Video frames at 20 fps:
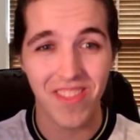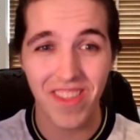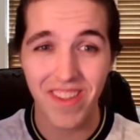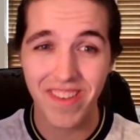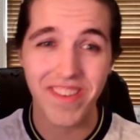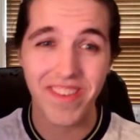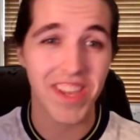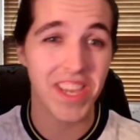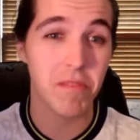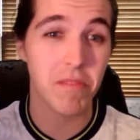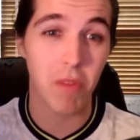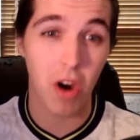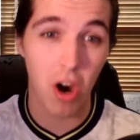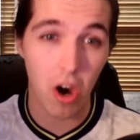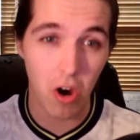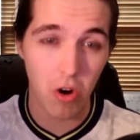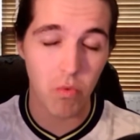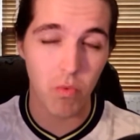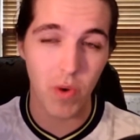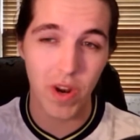team
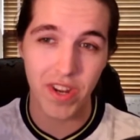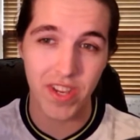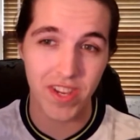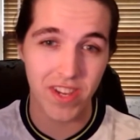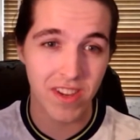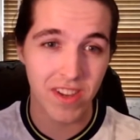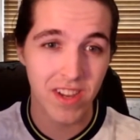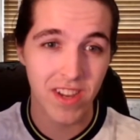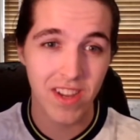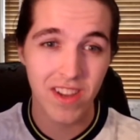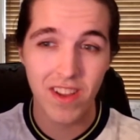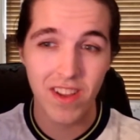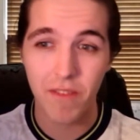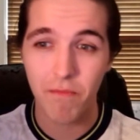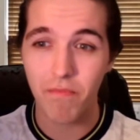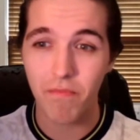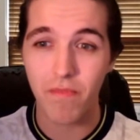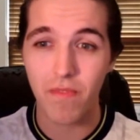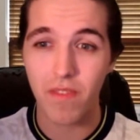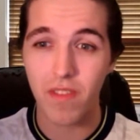already,
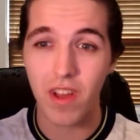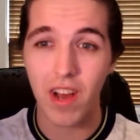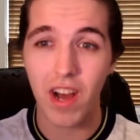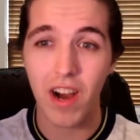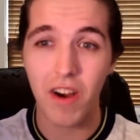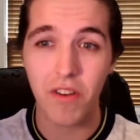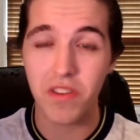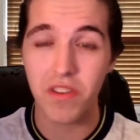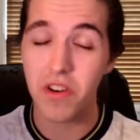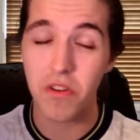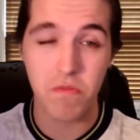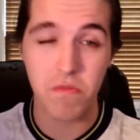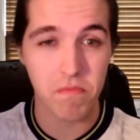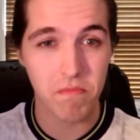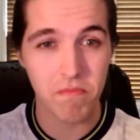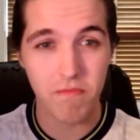I don't know,